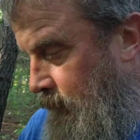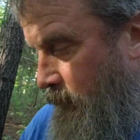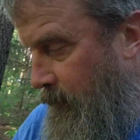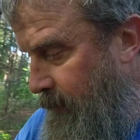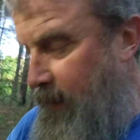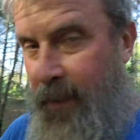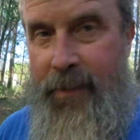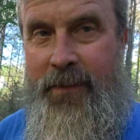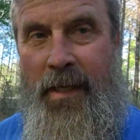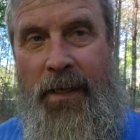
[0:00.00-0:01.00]
Okay, let's
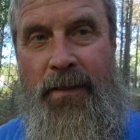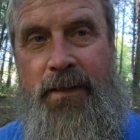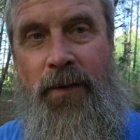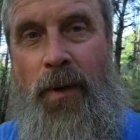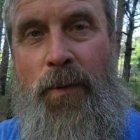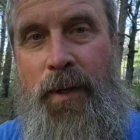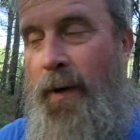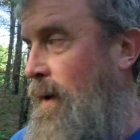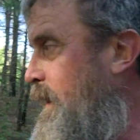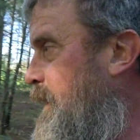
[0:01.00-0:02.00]
check and see where we
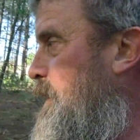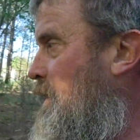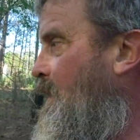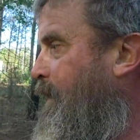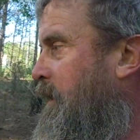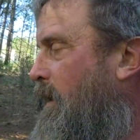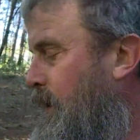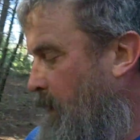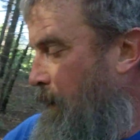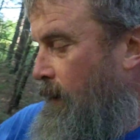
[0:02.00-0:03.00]
are.
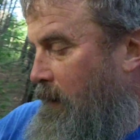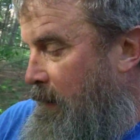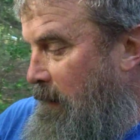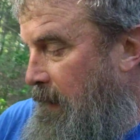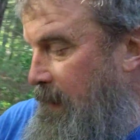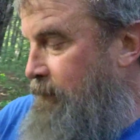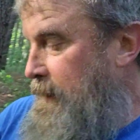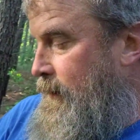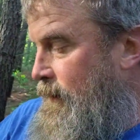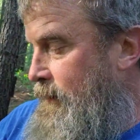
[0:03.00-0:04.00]
I have
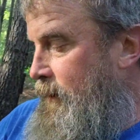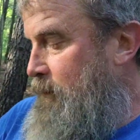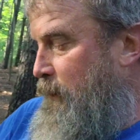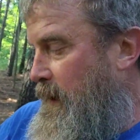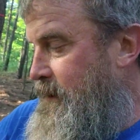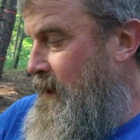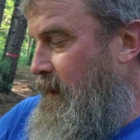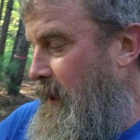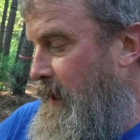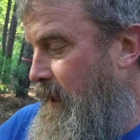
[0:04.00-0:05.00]
been on this project
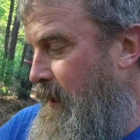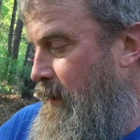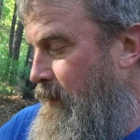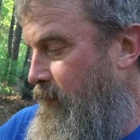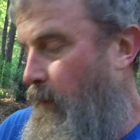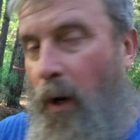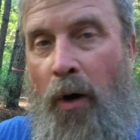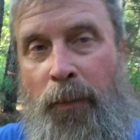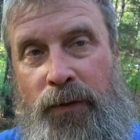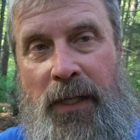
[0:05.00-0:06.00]
for
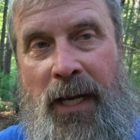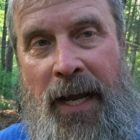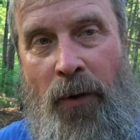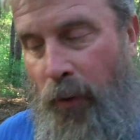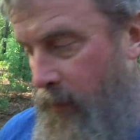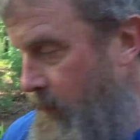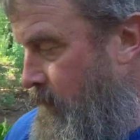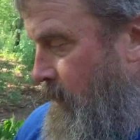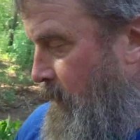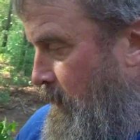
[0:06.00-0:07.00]
almost an hour,
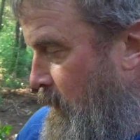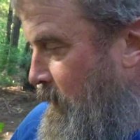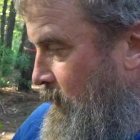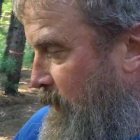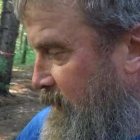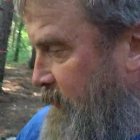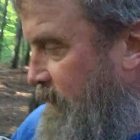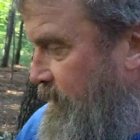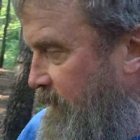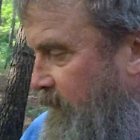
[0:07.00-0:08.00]
approximately
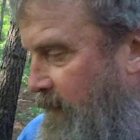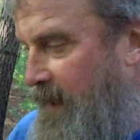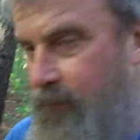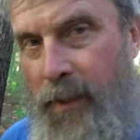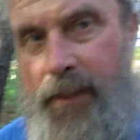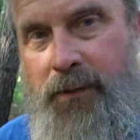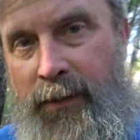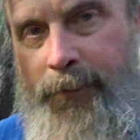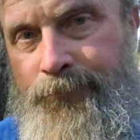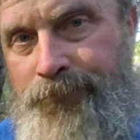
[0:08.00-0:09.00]
55 minutes here.